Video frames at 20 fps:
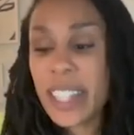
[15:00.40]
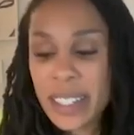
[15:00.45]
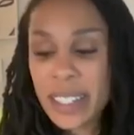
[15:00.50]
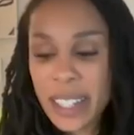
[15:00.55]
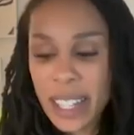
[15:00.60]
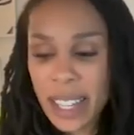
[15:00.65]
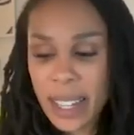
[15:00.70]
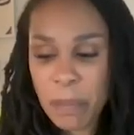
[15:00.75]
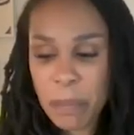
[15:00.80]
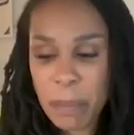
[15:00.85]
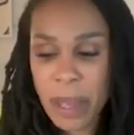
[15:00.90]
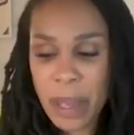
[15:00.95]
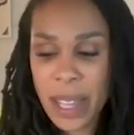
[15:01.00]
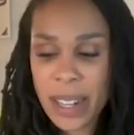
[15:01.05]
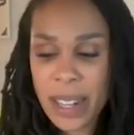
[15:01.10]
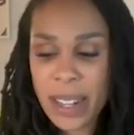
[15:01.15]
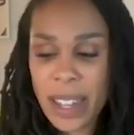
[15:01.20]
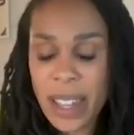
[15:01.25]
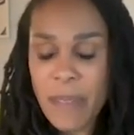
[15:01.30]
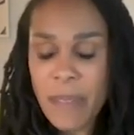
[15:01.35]
redundant,
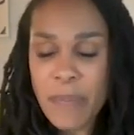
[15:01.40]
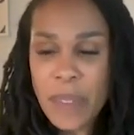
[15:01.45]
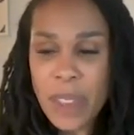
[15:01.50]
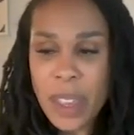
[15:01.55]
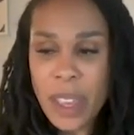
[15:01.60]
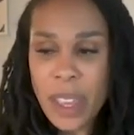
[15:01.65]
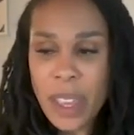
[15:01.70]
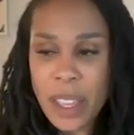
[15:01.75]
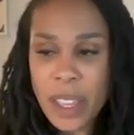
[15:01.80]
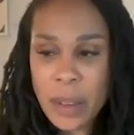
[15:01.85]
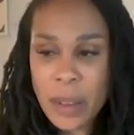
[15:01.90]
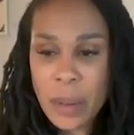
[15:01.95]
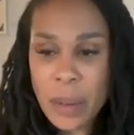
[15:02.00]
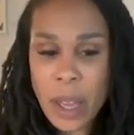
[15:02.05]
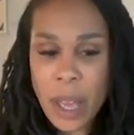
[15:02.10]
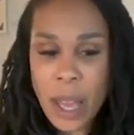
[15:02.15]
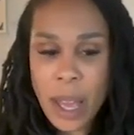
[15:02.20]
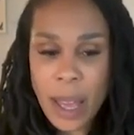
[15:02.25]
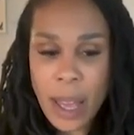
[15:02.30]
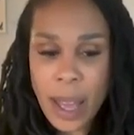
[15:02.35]
but
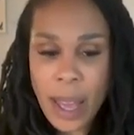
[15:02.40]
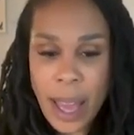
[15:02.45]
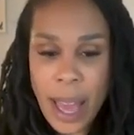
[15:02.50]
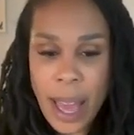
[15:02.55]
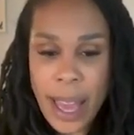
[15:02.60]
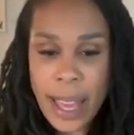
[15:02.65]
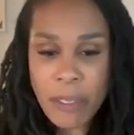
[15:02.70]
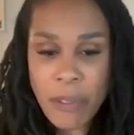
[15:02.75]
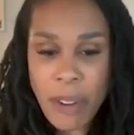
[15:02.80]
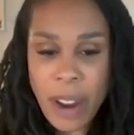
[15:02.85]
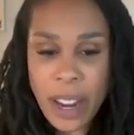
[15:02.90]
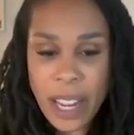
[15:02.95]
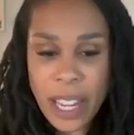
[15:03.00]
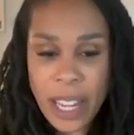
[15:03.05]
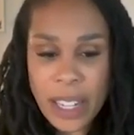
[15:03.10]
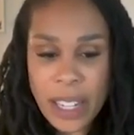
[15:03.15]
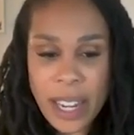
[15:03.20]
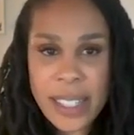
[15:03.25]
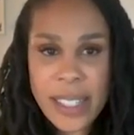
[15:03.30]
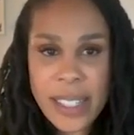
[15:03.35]
I
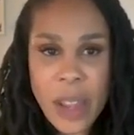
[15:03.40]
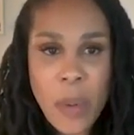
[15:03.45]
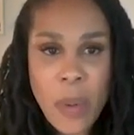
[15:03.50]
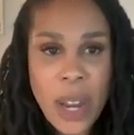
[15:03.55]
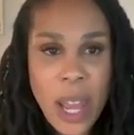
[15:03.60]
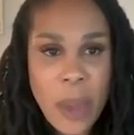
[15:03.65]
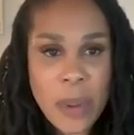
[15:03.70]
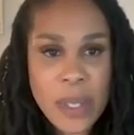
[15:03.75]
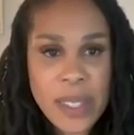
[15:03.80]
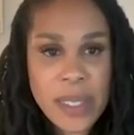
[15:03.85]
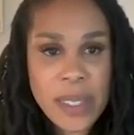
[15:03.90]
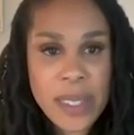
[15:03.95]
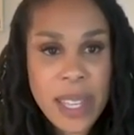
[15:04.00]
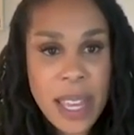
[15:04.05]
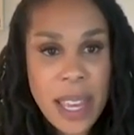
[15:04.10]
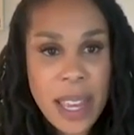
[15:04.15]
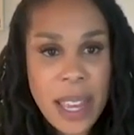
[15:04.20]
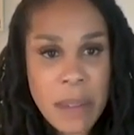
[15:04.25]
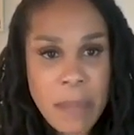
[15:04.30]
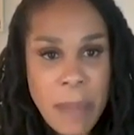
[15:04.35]
recognized that what I was
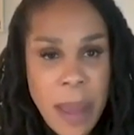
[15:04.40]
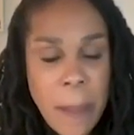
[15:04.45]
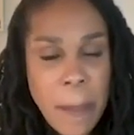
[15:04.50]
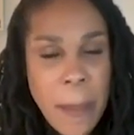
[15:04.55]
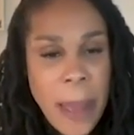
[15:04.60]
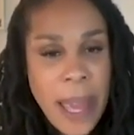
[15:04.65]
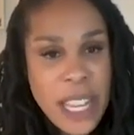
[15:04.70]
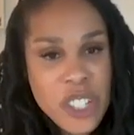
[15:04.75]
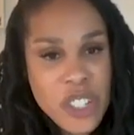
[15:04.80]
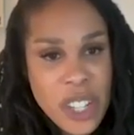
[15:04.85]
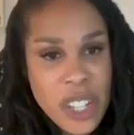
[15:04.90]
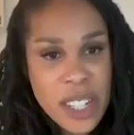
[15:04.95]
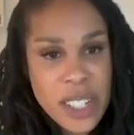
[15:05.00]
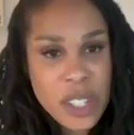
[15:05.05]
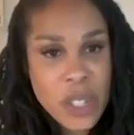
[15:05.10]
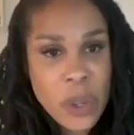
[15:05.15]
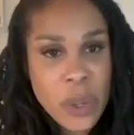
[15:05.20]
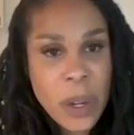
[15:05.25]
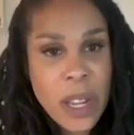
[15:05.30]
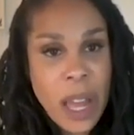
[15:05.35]
seeing in my
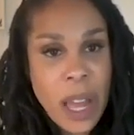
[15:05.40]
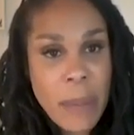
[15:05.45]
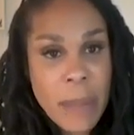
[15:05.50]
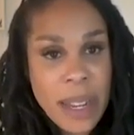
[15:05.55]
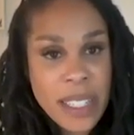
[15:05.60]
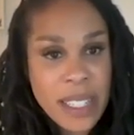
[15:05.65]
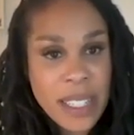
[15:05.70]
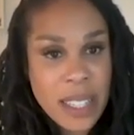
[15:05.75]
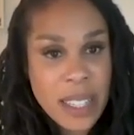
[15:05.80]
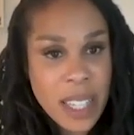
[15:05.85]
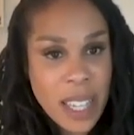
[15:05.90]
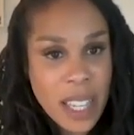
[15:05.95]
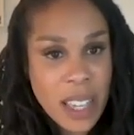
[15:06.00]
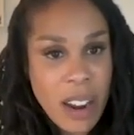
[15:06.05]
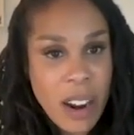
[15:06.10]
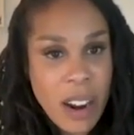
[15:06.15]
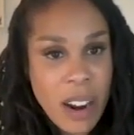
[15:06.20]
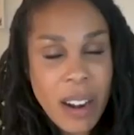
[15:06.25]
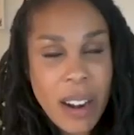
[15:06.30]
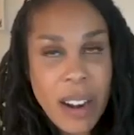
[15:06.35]
patients who were coming to
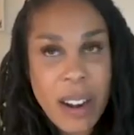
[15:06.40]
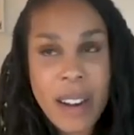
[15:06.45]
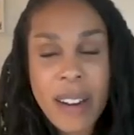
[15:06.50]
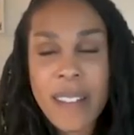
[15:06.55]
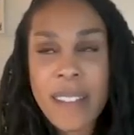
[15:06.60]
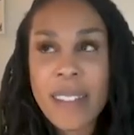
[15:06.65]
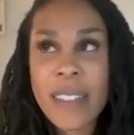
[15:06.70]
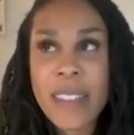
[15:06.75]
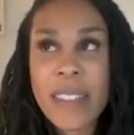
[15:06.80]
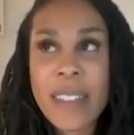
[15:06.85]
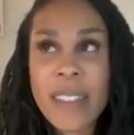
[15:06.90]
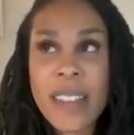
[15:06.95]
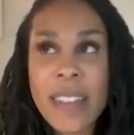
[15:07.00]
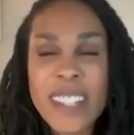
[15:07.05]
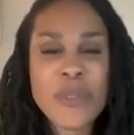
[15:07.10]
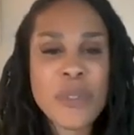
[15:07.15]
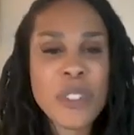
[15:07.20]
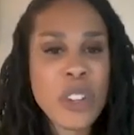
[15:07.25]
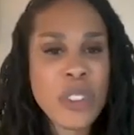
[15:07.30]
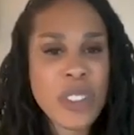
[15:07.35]
the ER,
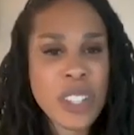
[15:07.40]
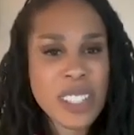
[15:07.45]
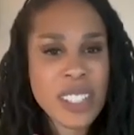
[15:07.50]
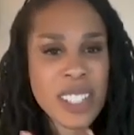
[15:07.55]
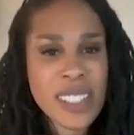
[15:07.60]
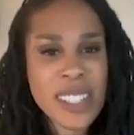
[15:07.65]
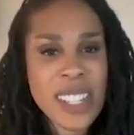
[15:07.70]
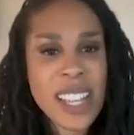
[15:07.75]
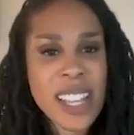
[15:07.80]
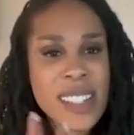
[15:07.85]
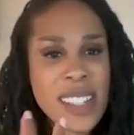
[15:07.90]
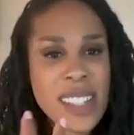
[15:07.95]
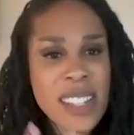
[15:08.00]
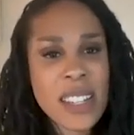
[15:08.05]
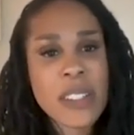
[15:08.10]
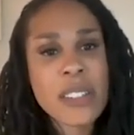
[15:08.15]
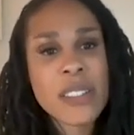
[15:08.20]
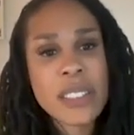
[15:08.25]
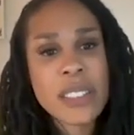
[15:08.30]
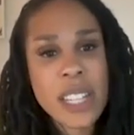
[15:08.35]
the disease
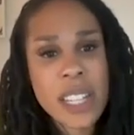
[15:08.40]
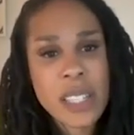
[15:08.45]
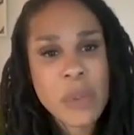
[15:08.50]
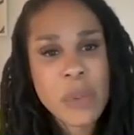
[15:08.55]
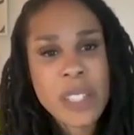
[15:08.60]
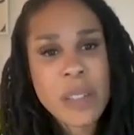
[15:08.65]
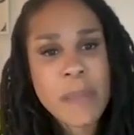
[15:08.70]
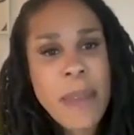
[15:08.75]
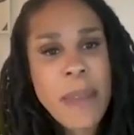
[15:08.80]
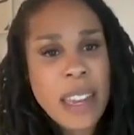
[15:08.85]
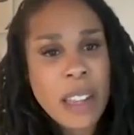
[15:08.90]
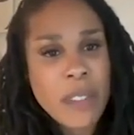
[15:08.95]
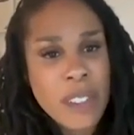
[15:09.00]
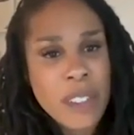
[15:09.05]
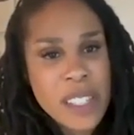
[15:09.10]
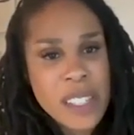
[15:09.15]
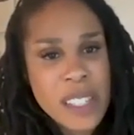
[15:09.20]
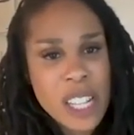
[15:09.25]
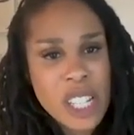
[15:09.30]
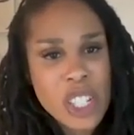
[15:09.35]
and illness was a
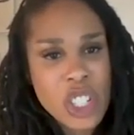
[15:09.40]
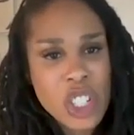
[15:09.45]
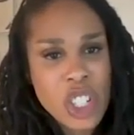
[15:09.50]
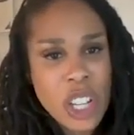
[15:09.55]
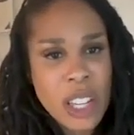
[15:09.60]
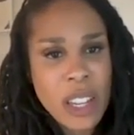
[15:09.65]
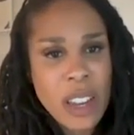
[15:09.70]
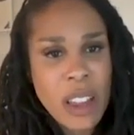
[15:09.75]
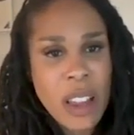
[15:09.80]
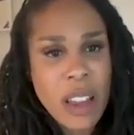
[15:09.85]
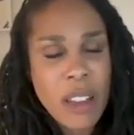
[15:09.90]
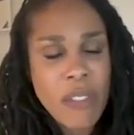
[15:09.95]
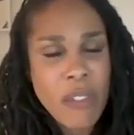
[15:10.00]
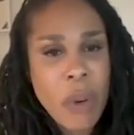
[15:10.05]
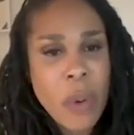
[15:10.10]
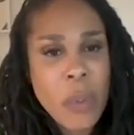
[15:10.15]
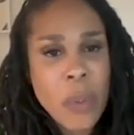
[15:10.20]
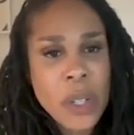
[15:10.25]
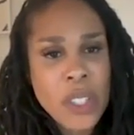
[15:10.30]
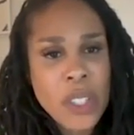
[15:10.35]
manifestation of
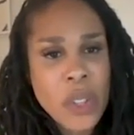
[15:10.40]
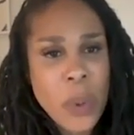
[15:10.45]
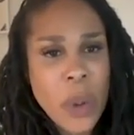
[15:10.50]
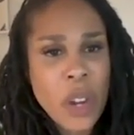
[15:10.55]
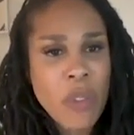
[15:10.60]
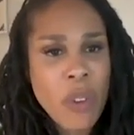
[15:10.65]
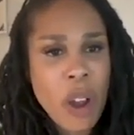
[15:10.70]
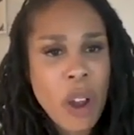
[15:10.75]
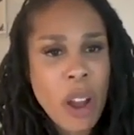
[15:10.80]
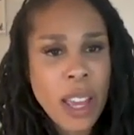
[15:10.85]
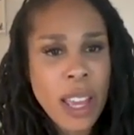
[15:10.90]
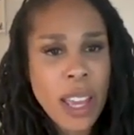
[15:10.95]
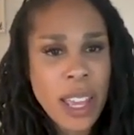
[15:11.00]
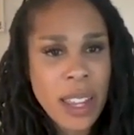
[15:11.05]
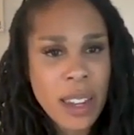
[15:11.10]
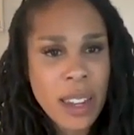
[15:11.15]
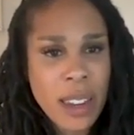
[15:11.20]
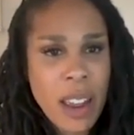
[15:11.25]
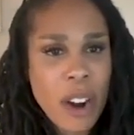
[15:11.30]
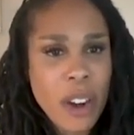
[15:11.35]
what was going wrong
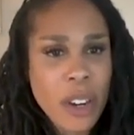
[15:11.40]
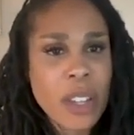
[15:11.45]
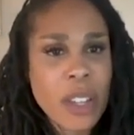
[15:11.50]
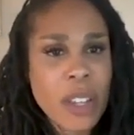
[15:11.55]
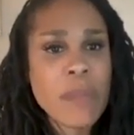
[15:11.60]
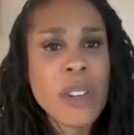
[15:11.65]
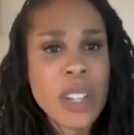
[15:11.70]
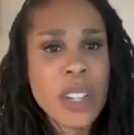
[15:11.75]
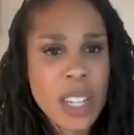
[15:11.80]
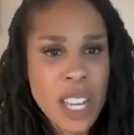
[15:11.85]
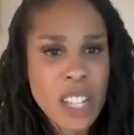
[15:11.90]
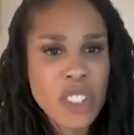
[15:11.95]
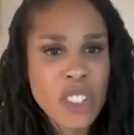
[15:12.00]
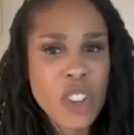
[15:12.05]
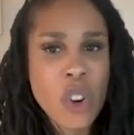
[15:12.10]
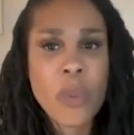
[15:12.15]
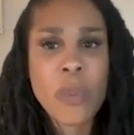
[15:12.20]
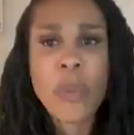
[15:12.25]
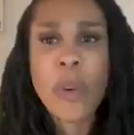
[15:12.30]
in our communities,